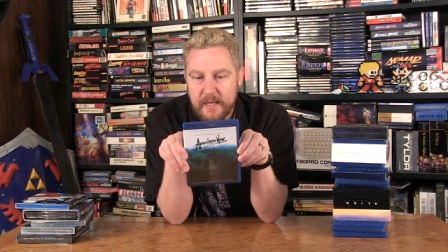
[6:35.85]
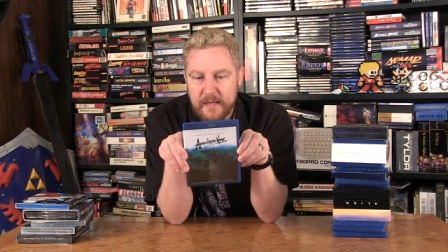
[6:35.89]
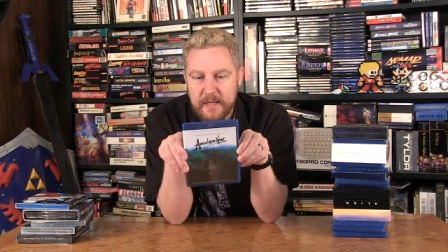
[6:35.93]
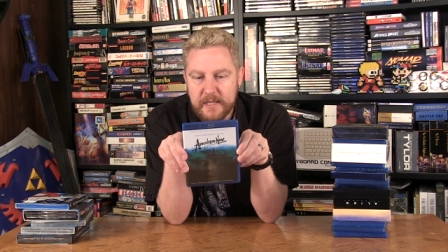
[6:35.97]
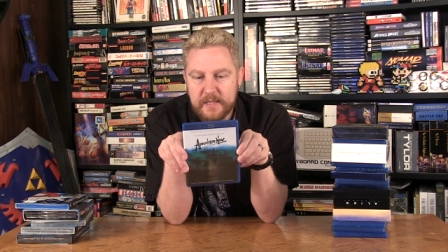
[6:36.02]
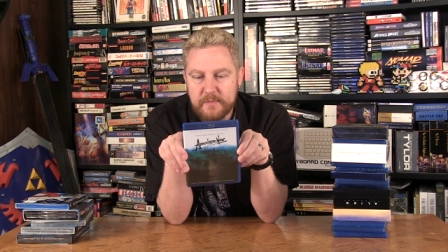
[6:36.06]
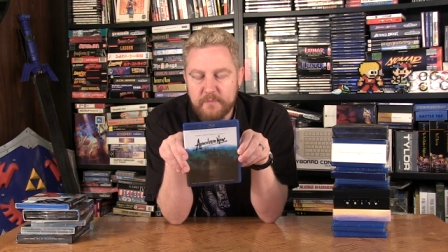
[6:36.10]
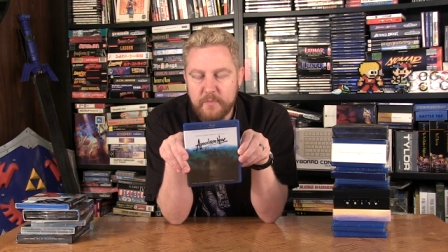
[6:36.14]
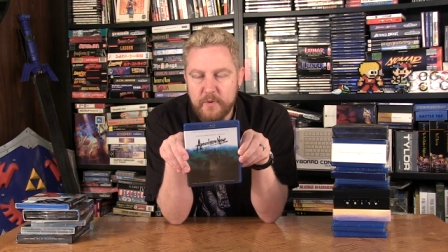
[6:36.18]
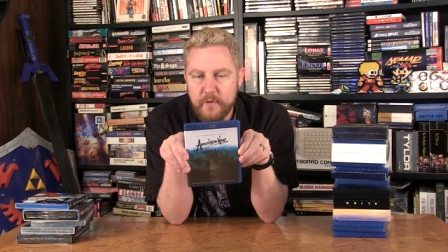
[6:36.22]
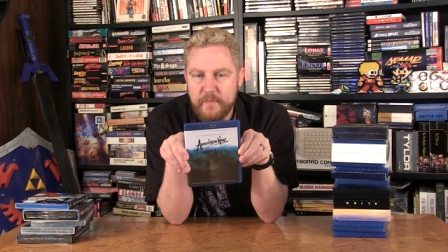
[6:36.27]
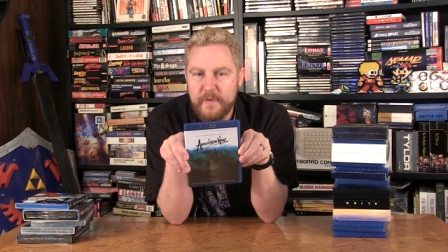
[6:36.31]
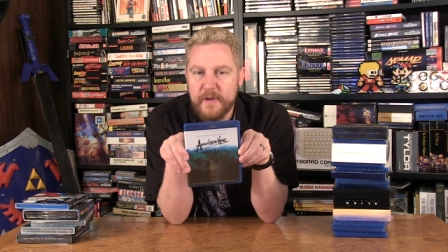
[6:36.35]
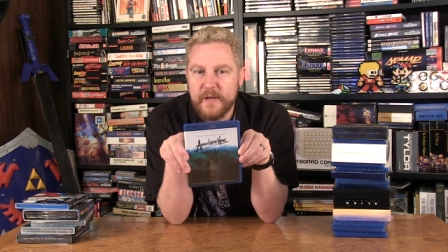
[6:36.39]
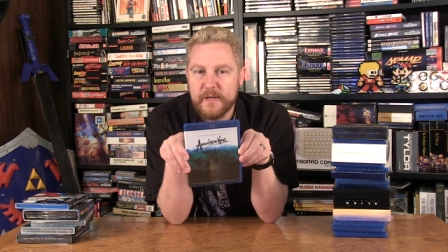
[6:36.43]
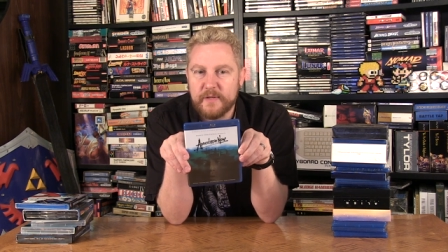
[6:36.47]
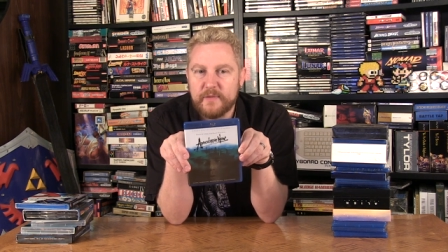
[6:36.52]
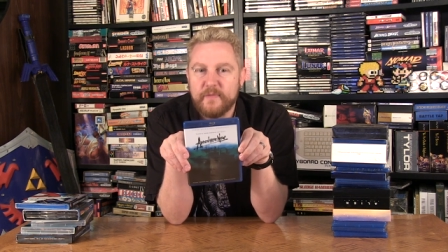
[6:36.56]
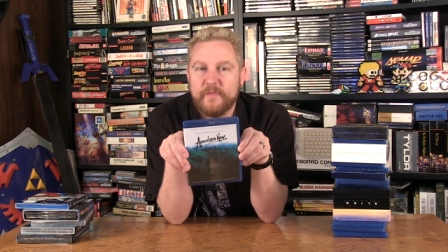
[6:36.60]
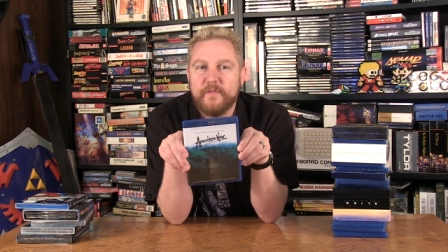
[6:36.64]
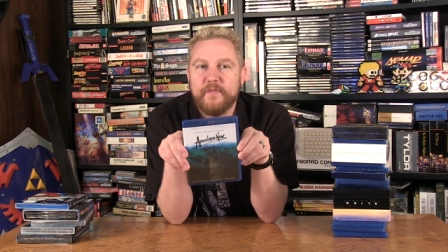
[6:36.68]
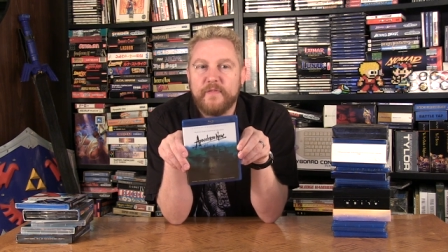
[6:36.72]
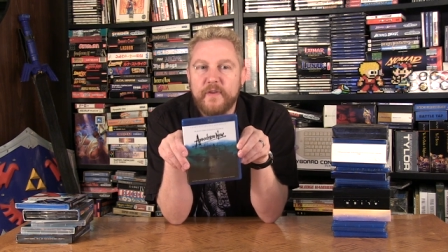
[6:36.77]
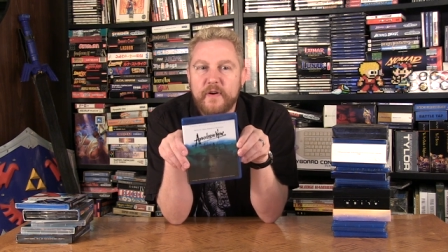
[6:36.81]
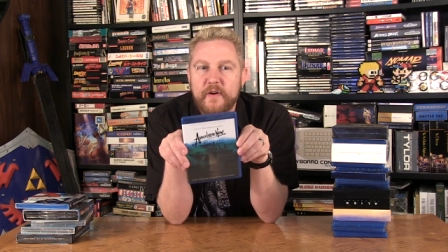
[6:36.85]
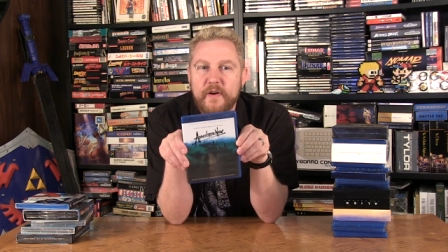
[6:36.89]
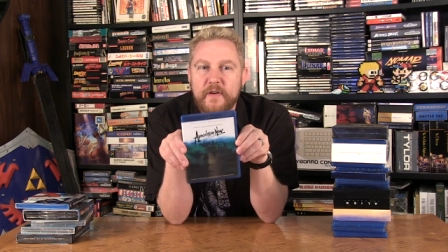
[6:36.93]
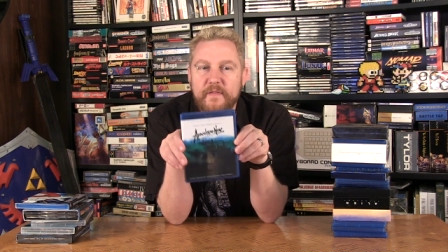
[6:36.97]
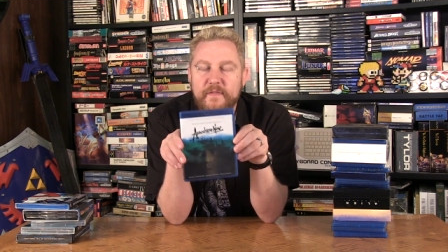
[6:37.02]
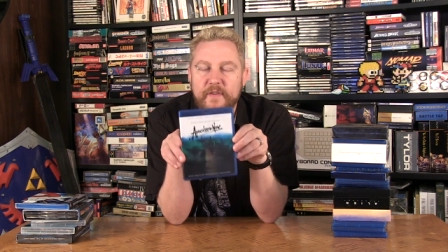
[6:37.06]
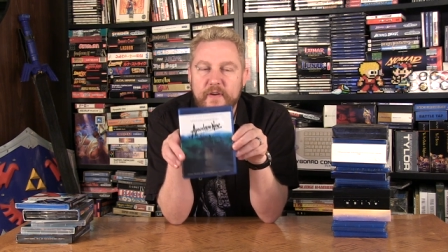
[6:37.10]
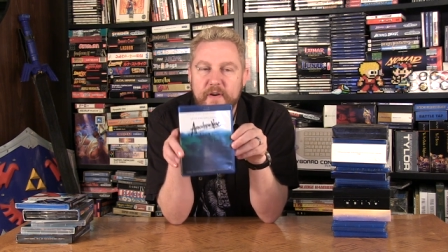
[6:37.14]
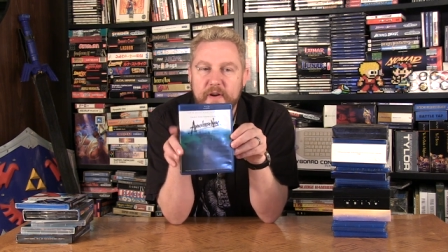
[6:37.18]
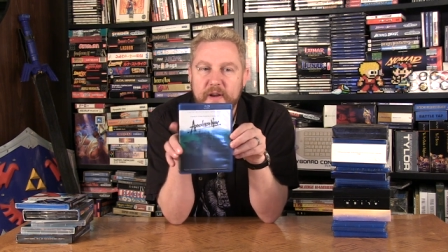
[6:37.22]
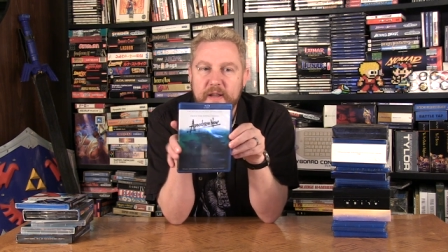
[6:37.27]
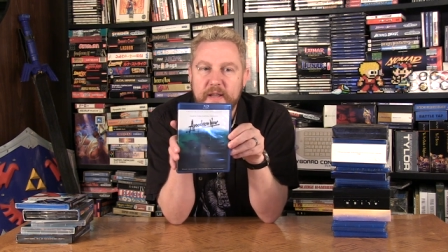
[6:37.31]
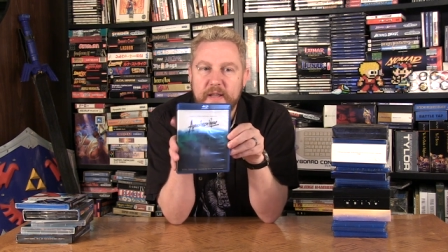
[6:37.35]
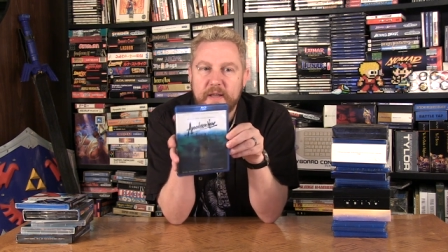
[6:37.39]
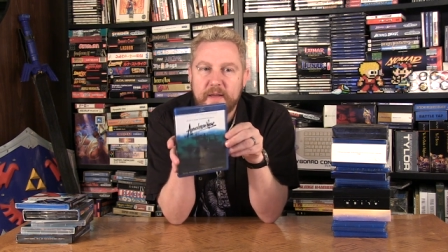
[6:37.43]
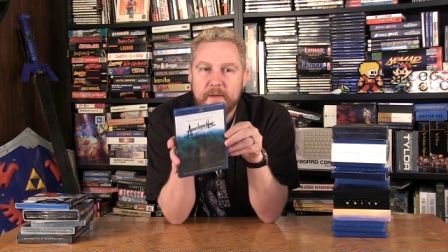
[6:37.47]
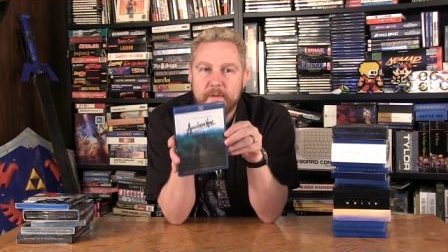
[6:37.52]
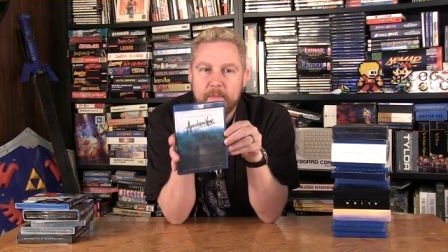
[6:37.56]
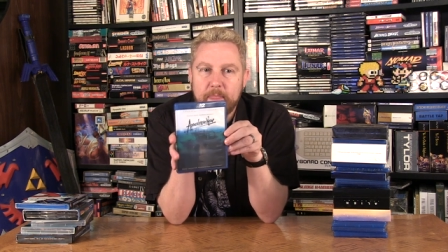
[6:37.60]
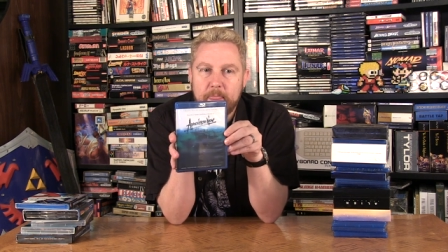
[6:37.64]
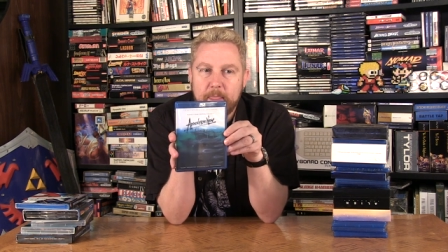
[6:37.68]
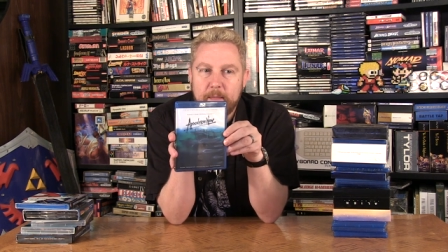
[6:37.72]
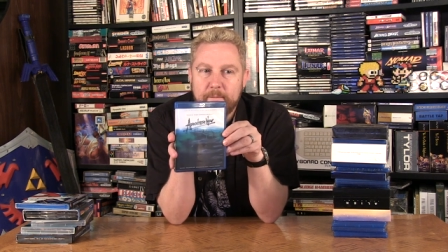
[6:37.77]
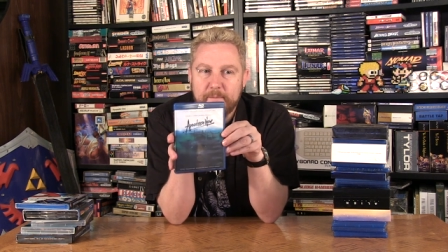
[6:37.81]
This movie is very, very
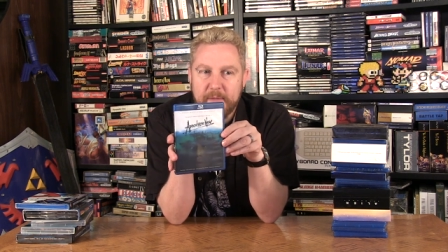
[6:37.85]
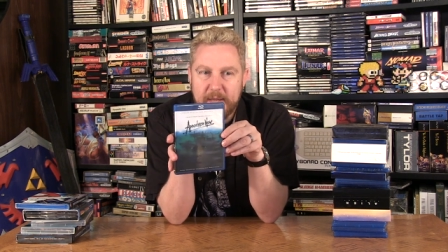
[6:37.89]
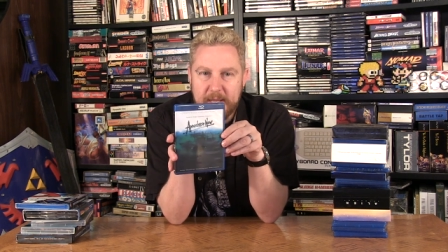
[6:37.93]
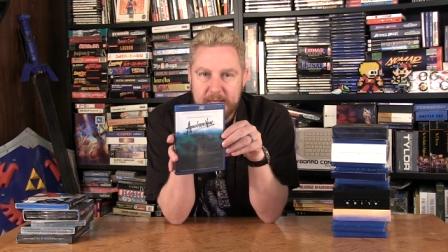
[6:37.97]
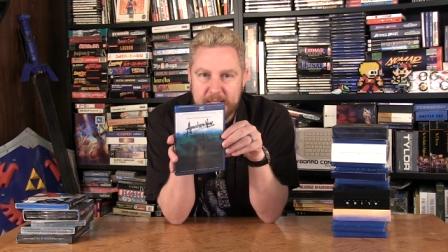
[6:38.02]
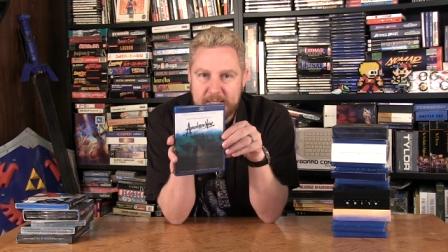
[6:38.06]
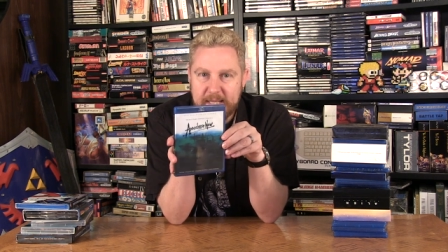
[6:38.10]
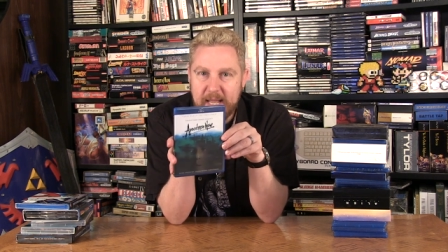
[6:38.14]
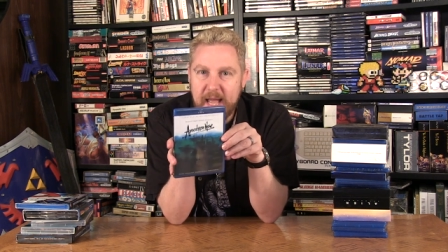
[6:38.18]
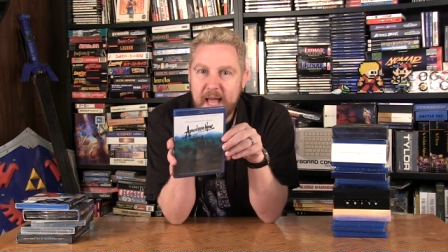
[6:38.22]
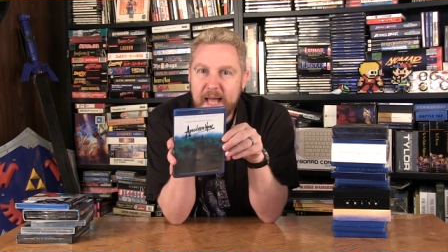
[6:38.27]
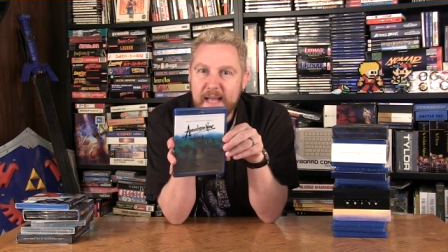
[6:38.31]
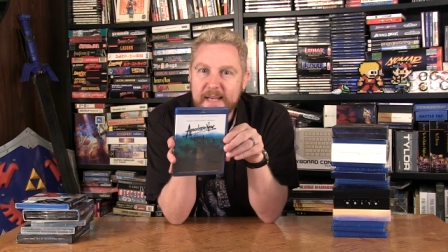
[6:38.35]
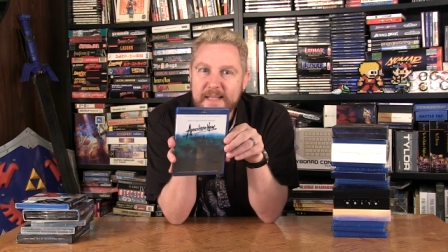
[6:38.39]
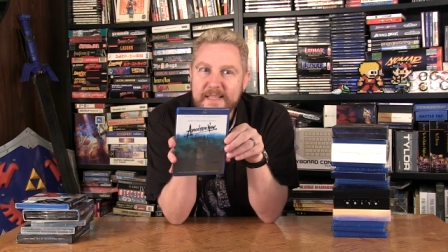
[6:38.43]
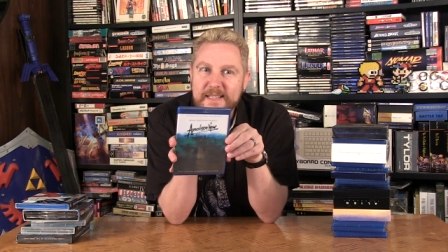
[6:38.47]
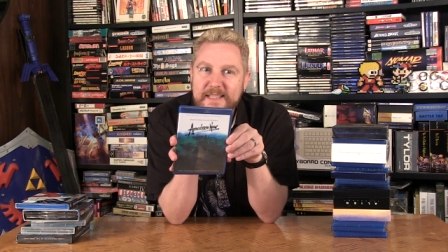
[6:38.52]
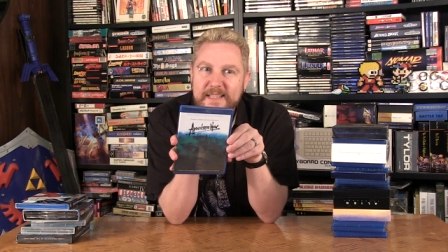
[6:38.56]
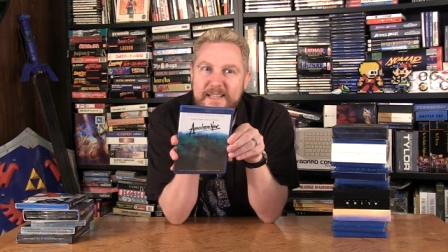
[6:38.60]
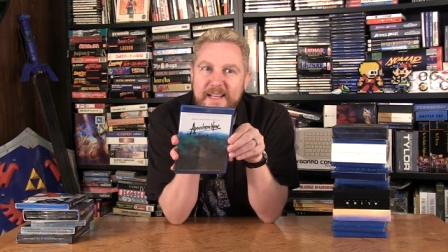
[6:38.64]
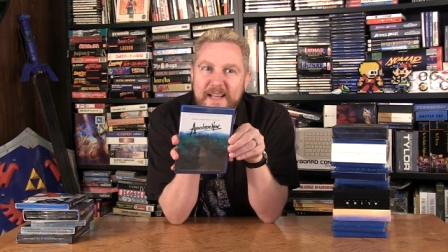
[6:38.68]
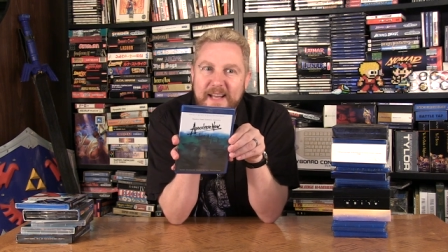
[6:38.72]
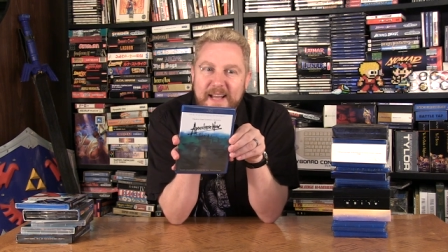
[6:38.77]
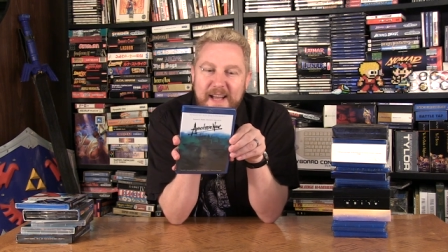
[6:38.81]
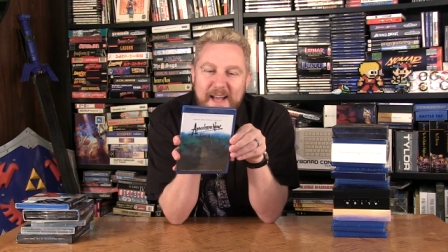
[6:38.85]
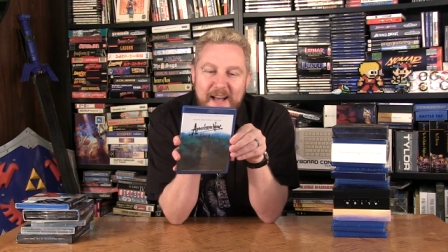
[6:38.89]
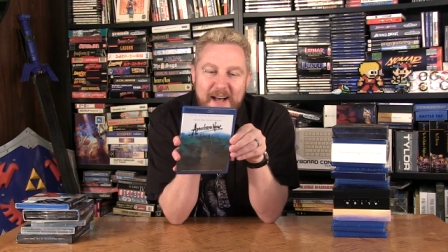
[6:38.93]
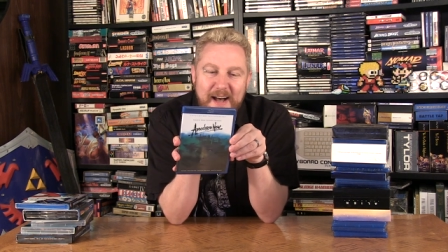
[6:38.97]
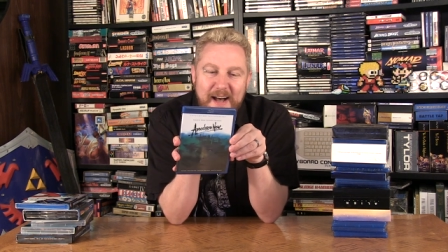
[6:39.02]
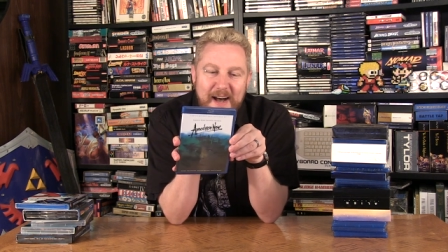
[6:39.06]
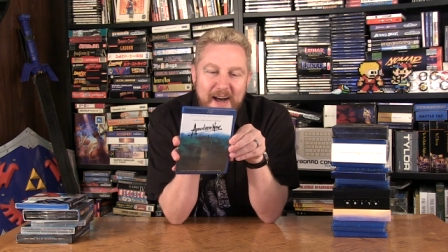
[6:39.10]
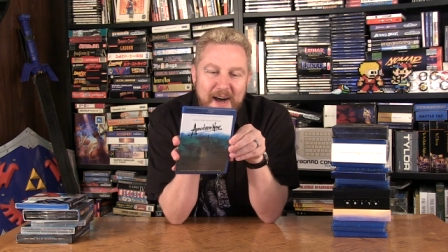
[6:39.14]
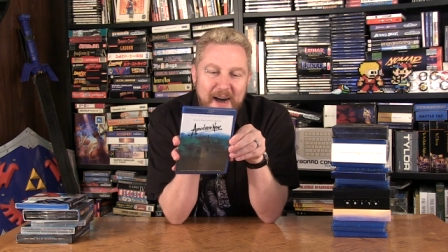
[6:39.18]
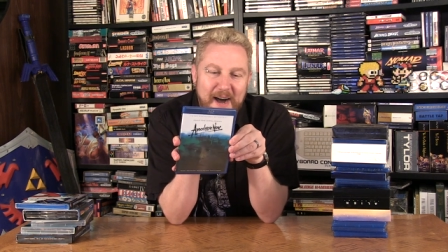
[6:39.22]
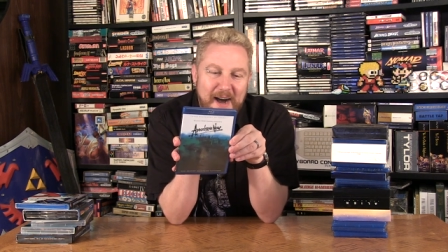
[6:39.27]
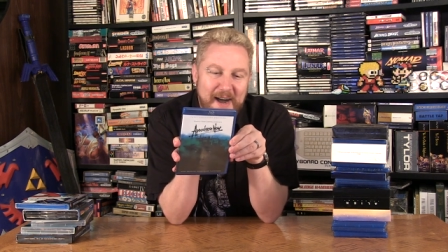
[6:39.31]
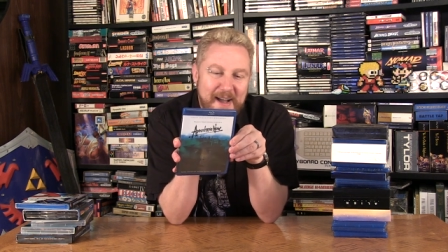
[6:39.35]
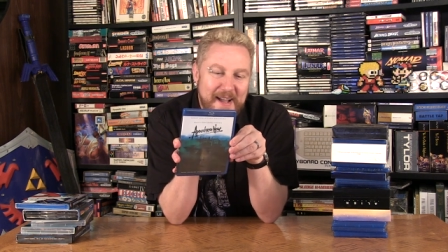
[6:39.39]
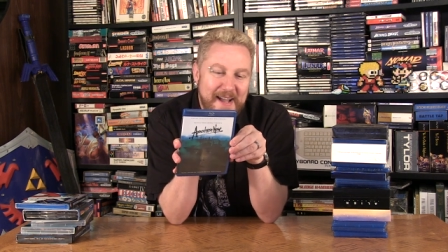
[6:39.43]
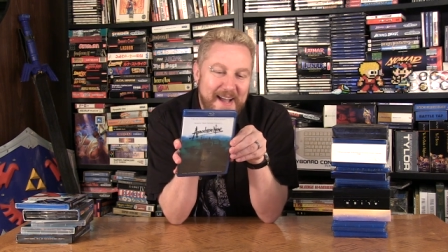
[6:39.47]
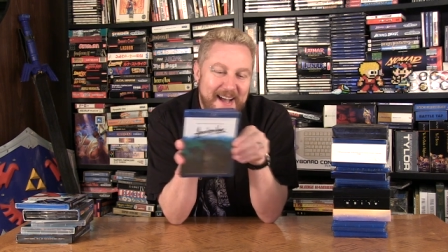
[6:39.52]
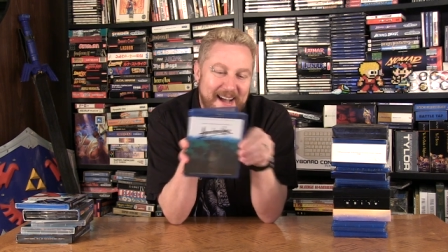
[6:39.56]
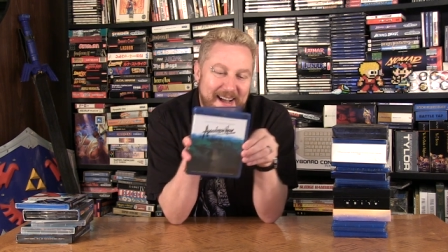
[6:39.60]
intense. Uh,